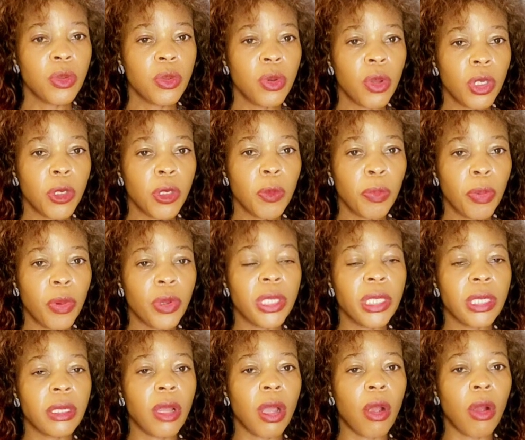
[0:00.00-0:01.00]
not
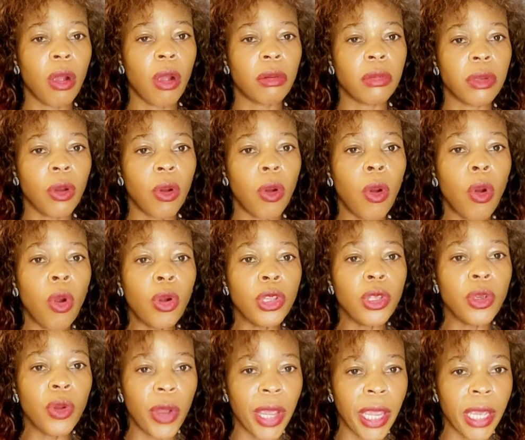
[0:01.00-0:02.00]
put all
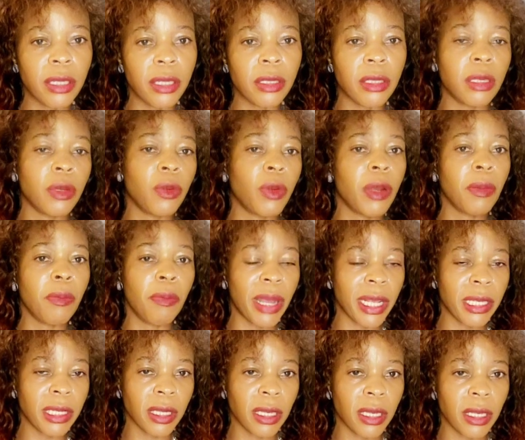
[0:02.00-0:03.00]
your eggs in one
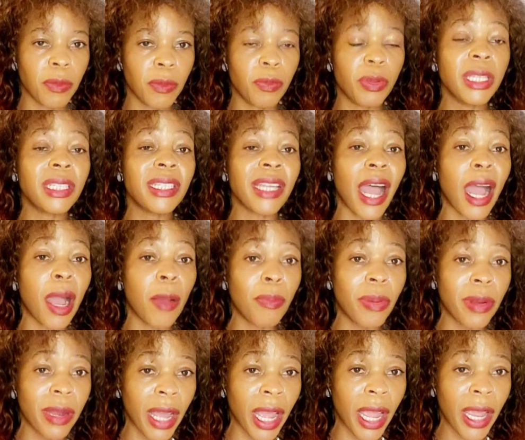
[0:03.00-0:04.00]
basket. Please
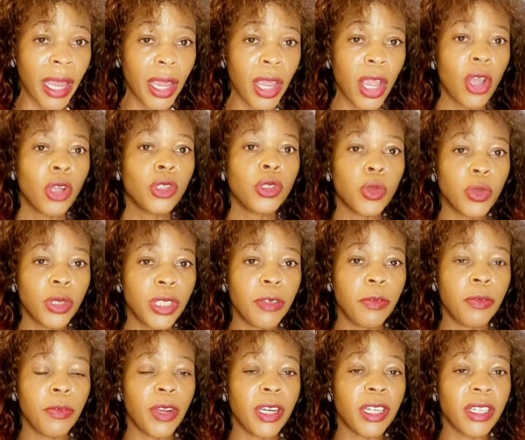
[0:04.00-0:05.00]
apply to
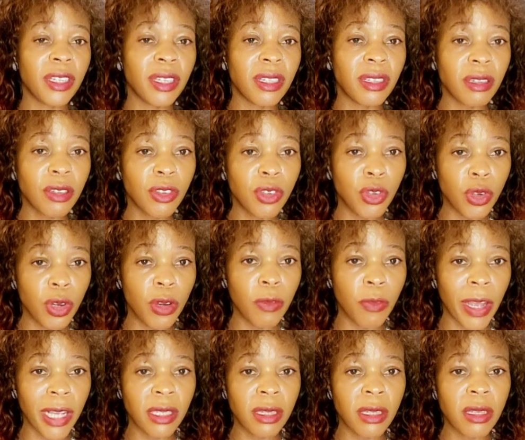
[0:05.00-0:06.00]
different
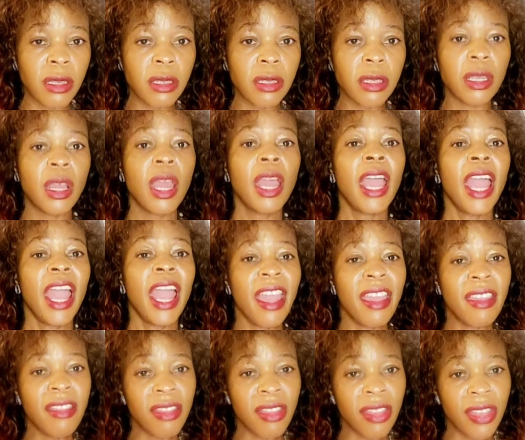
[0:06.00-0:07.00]
universities
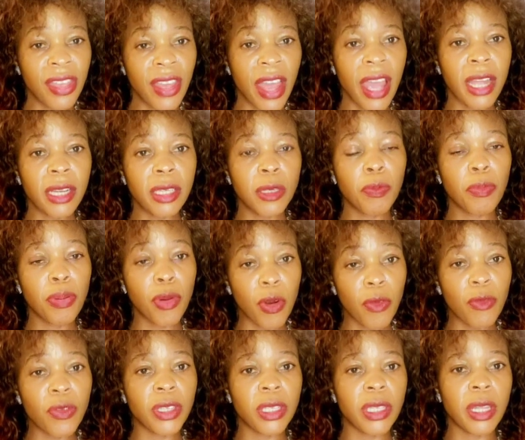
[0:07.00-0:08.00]
in that
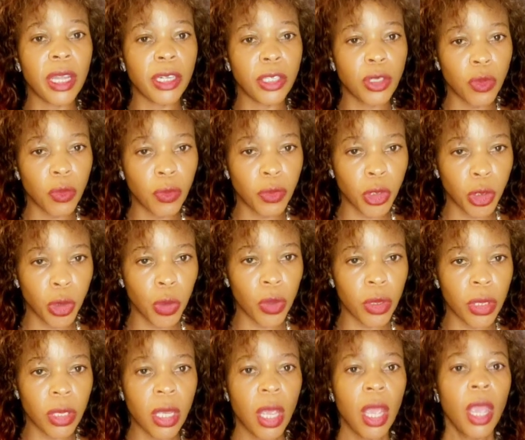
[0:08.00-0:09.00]
province that you've
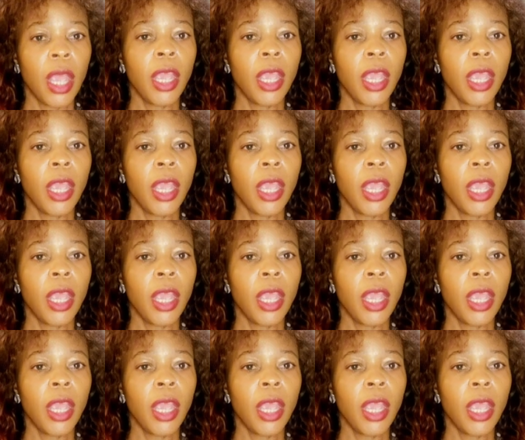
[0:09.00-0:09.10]
chose.